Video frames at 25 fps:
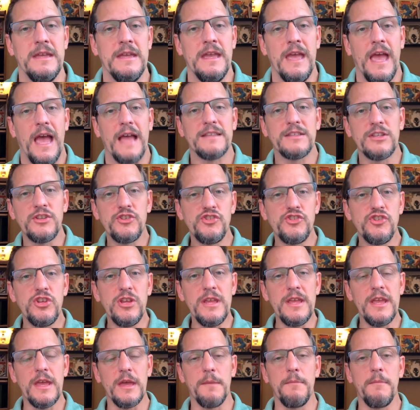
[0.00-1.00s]
As a
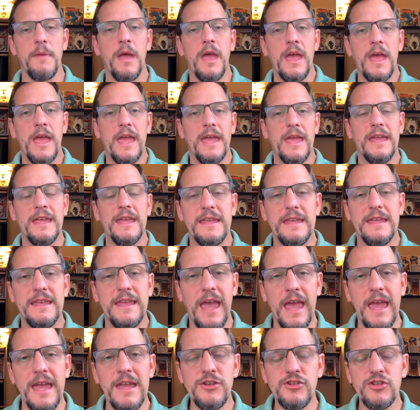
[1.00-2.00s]
GM,
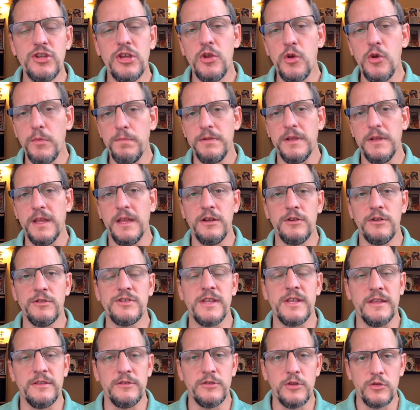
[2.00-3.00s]
engaging your players
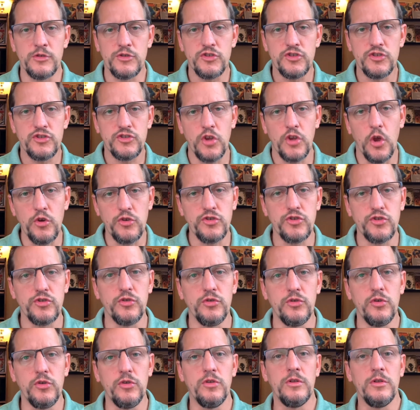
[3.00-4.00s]
in those
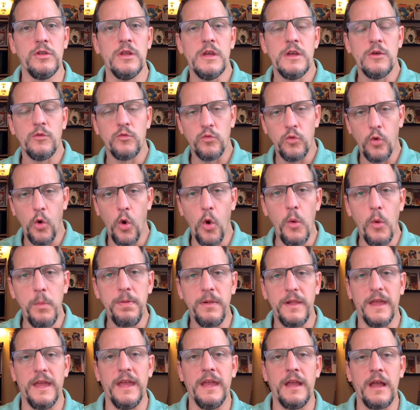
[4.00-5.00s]
social
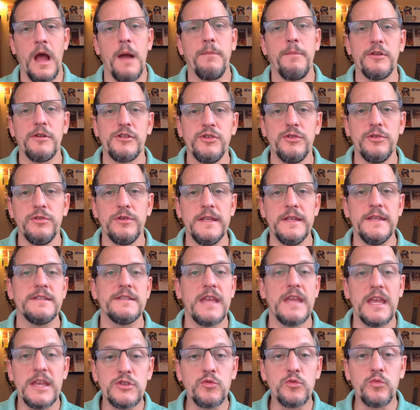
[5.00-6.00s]
role-playing opportunities
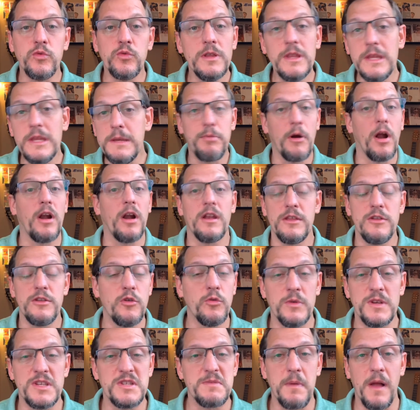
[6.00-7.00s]
is really part of your
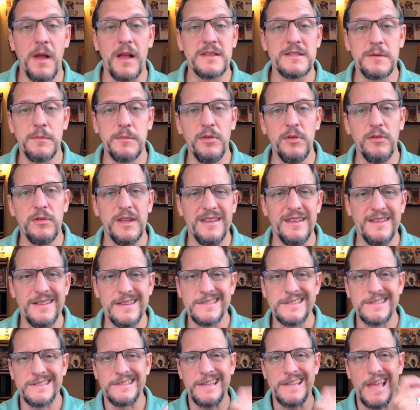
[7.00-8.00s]
responsibility.
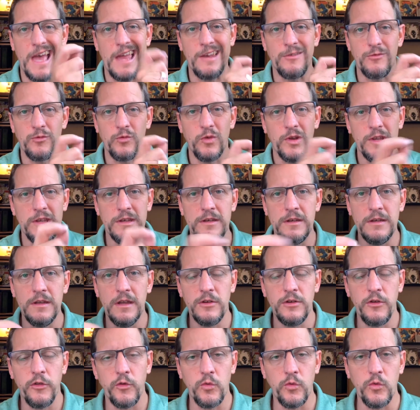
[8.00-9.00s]
It's not written
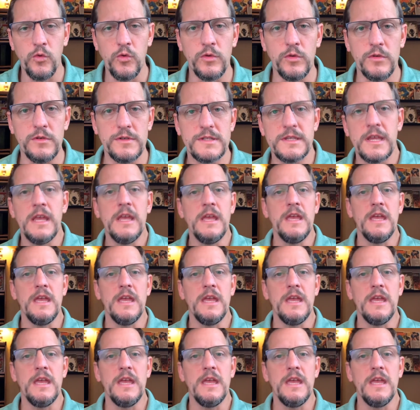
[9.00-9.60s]
into the rules.